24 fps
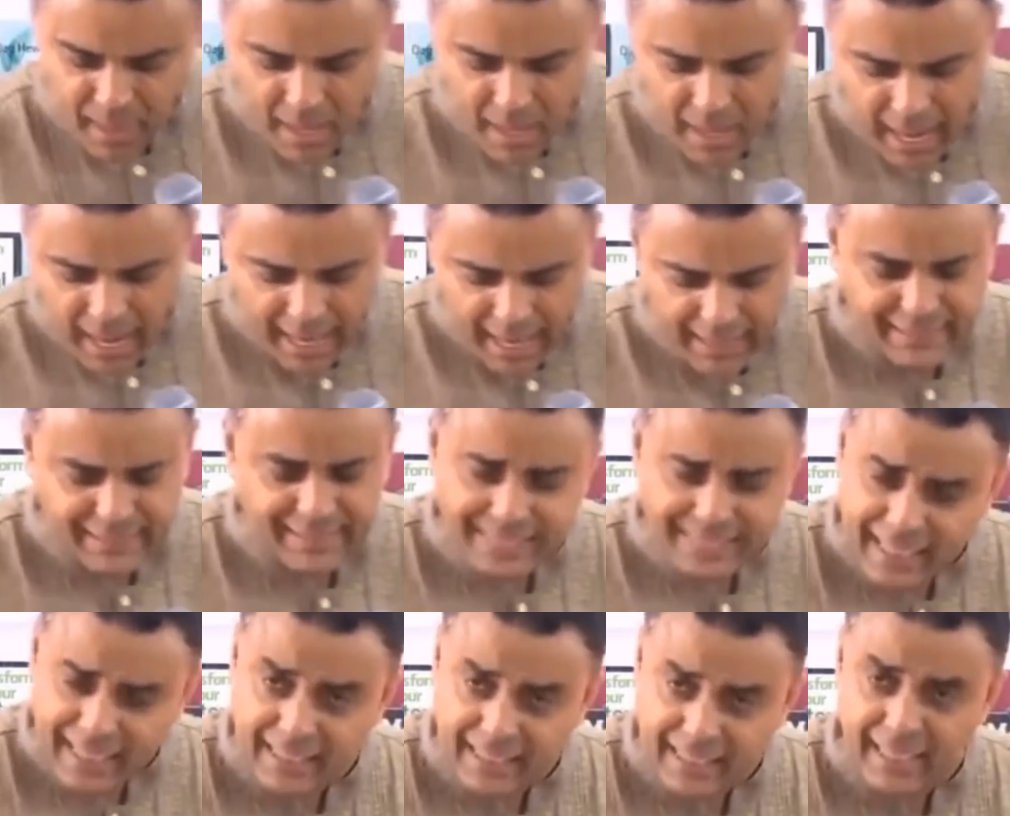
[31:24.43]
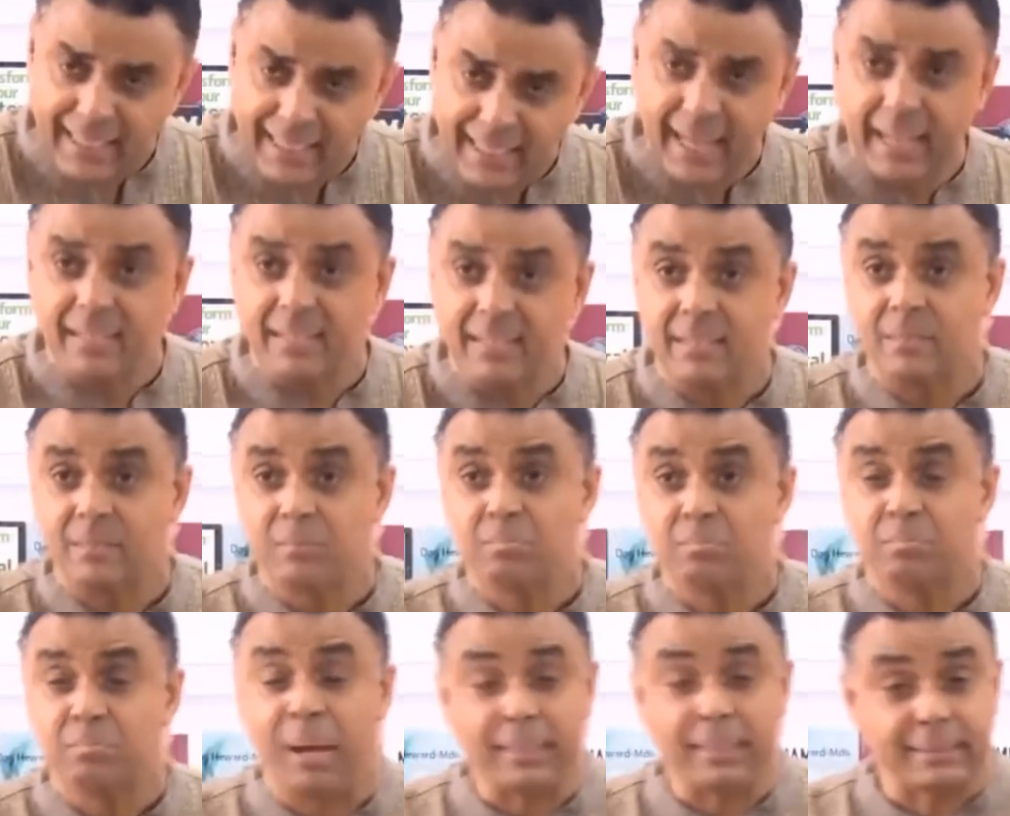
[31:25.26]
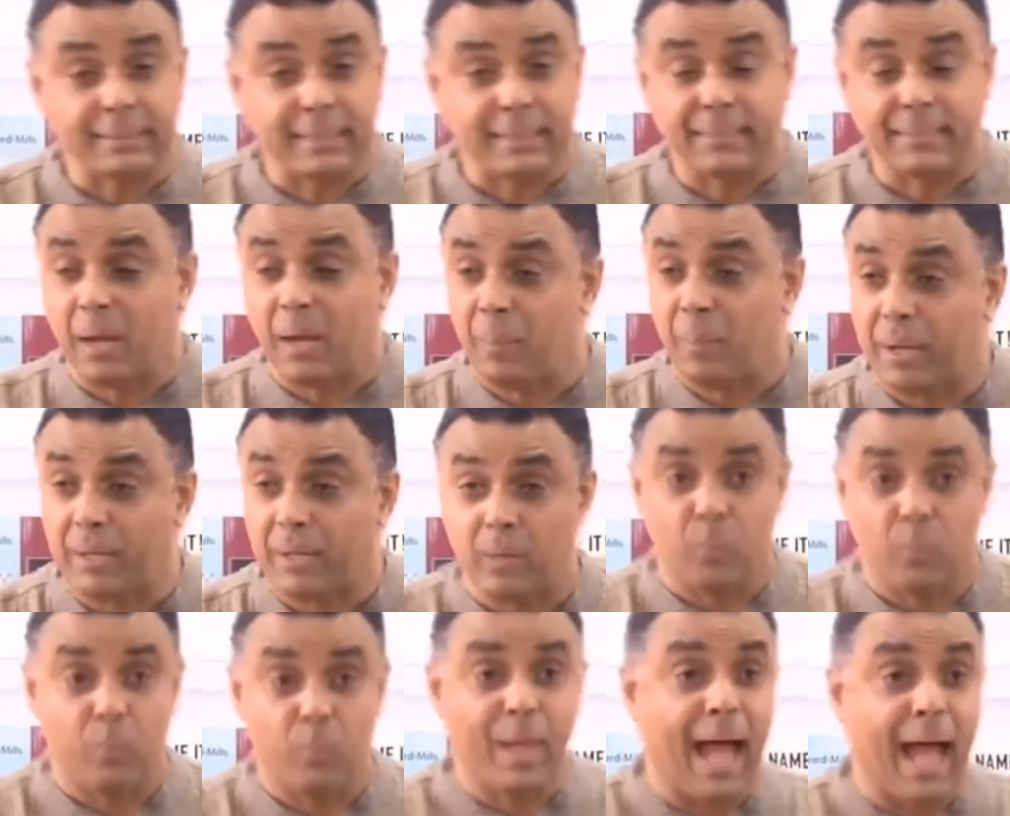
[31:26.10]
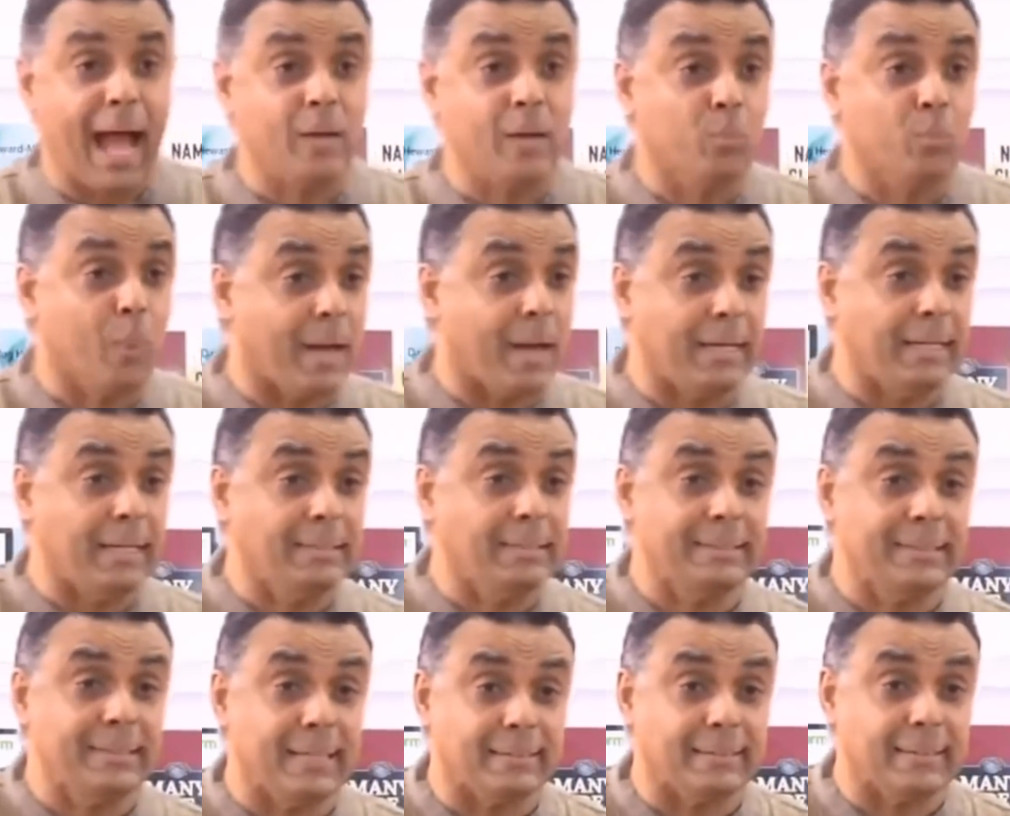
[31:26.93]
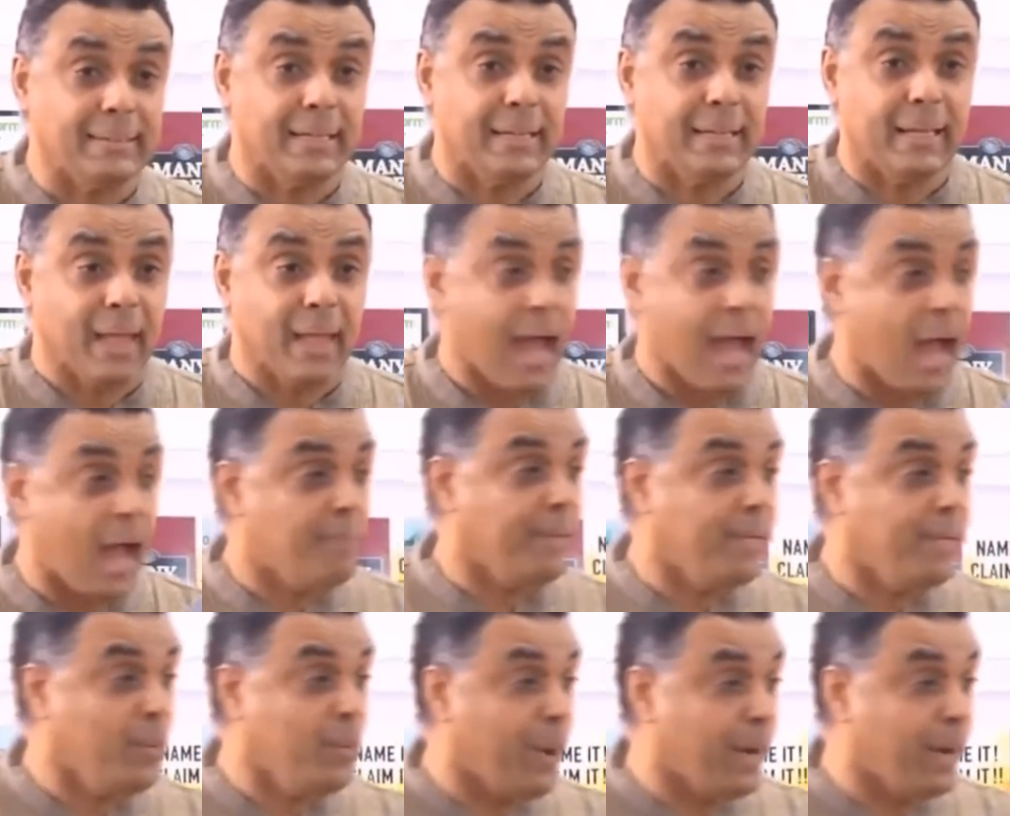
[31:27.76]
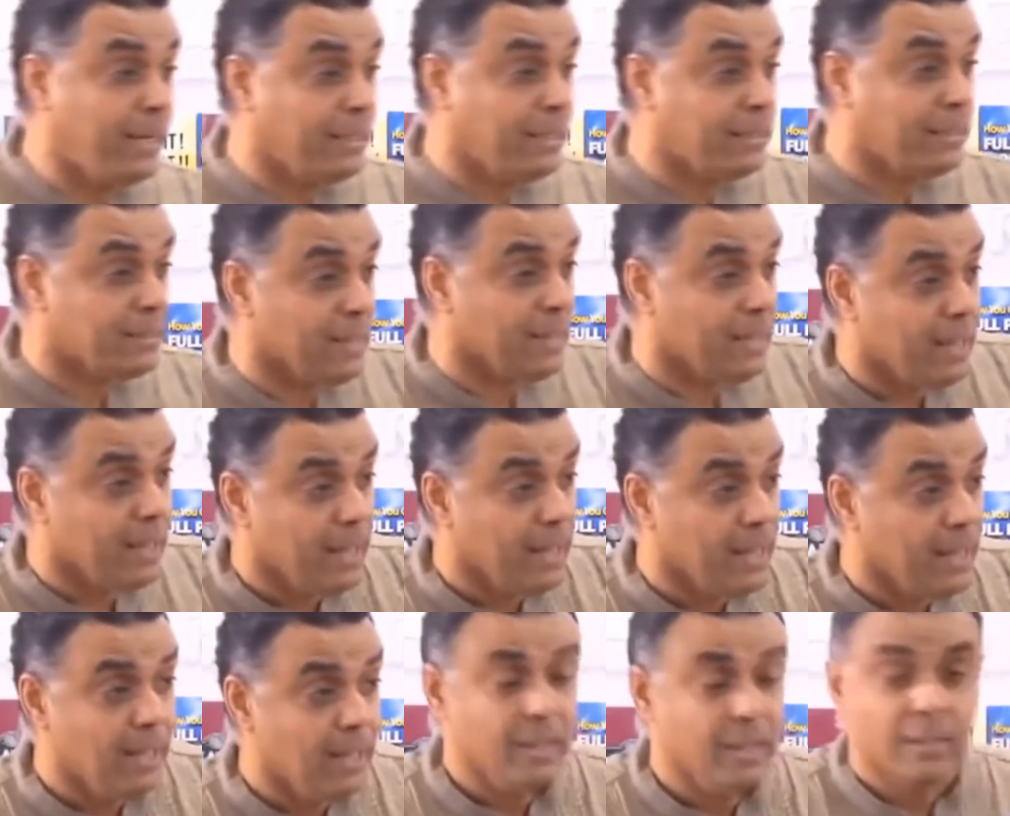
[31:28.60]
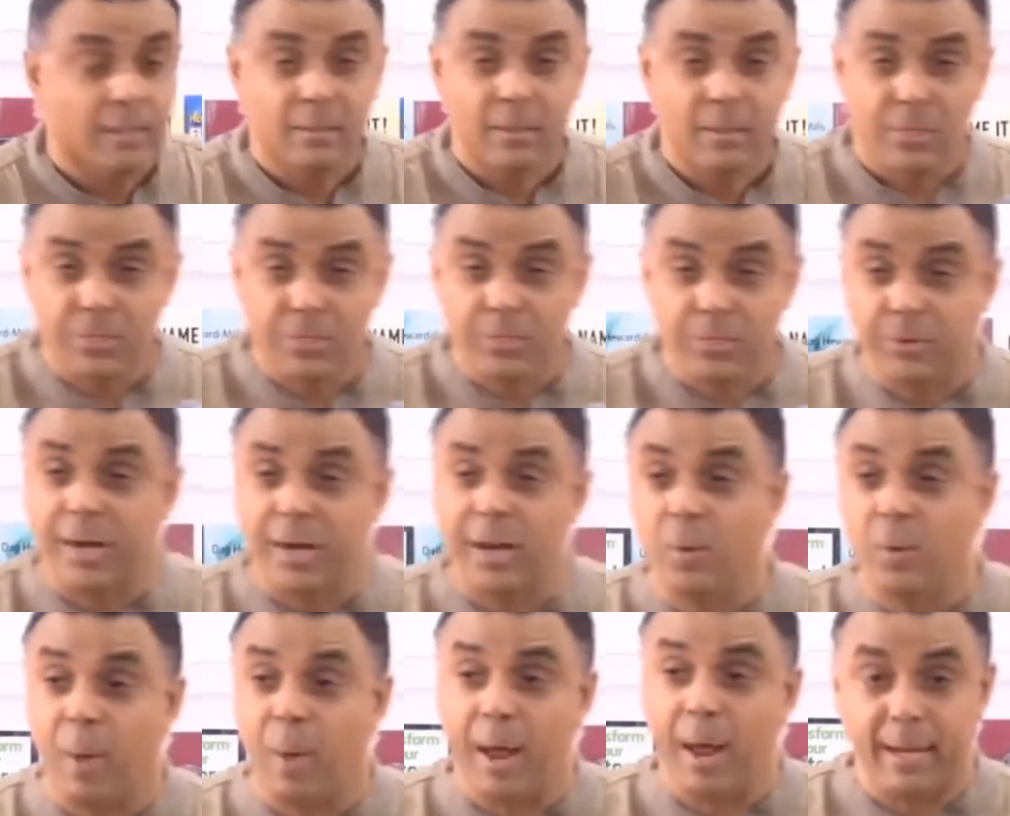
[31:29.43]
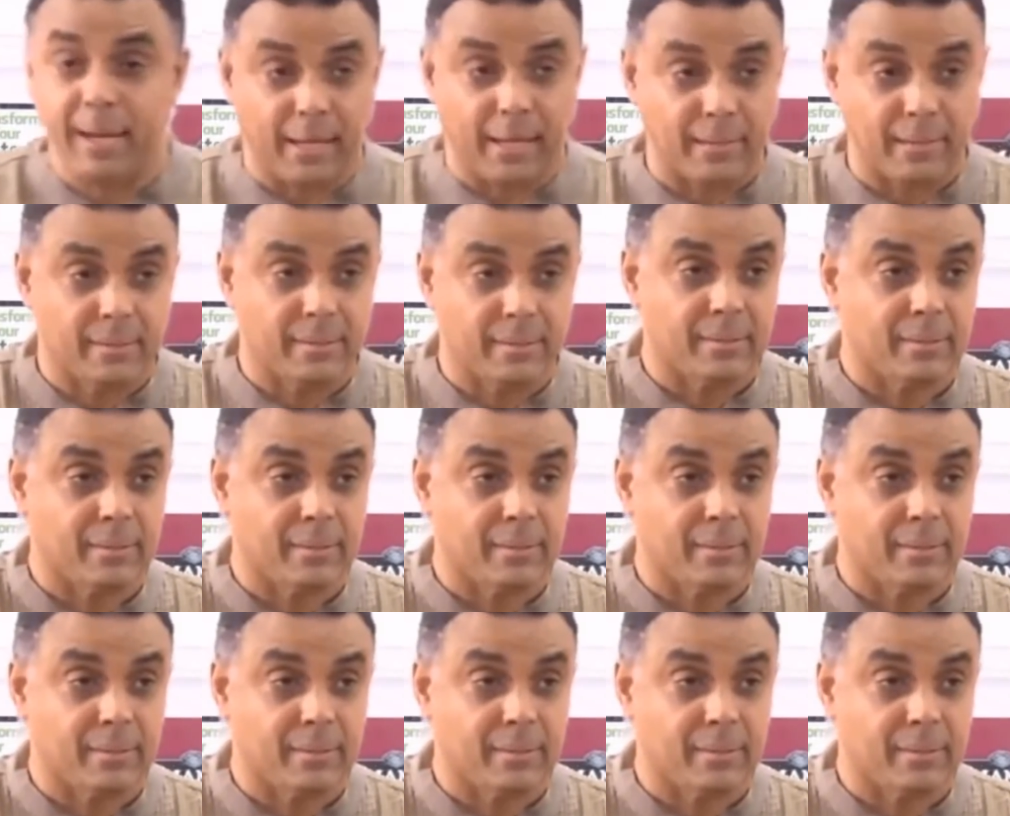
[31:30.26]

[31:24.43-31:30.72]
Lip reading: And Saturdays, pastors are working. We had weddings yesterday. How many weddings? Three weddings.